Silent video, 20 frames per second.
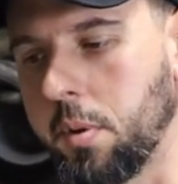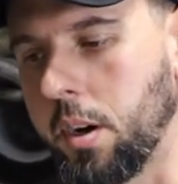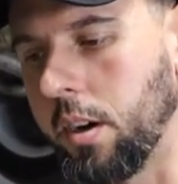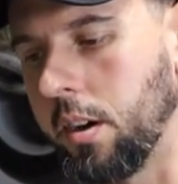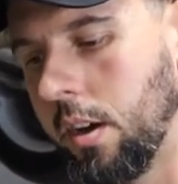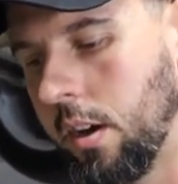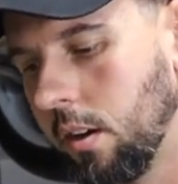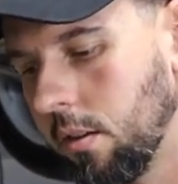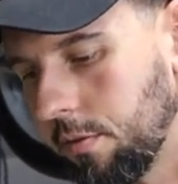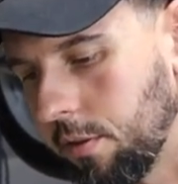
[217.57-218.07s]

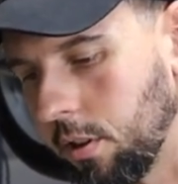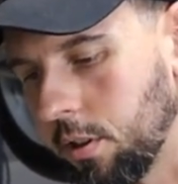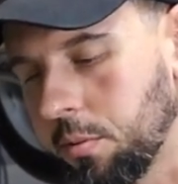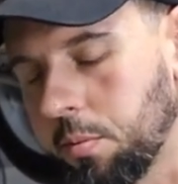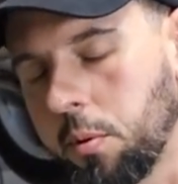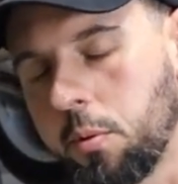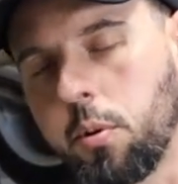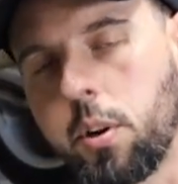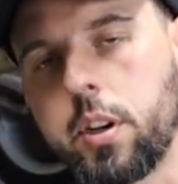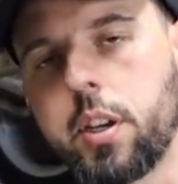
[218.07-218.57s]
But first
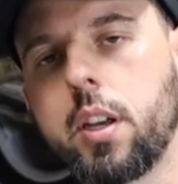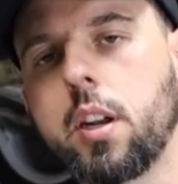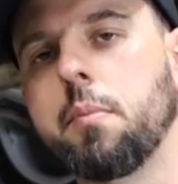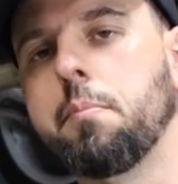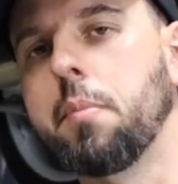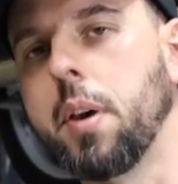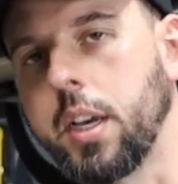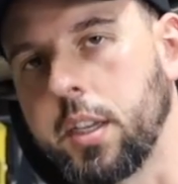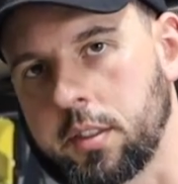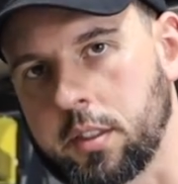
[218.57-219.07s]
we wanna get a
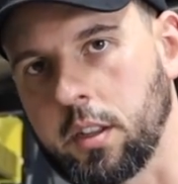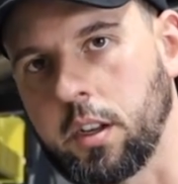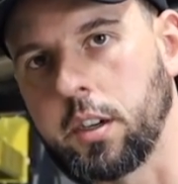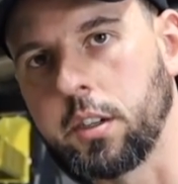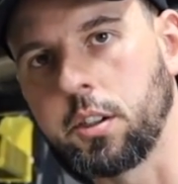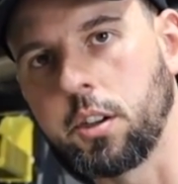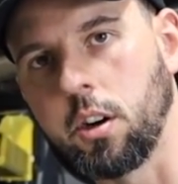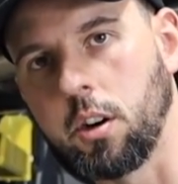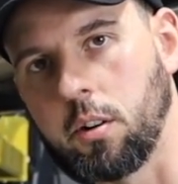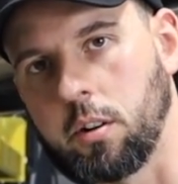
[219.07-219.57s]

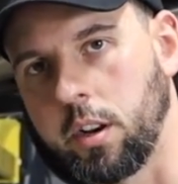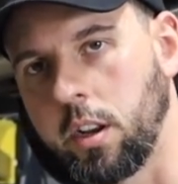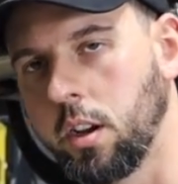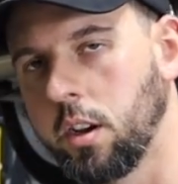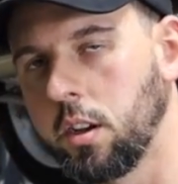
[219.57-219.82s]
baseline going.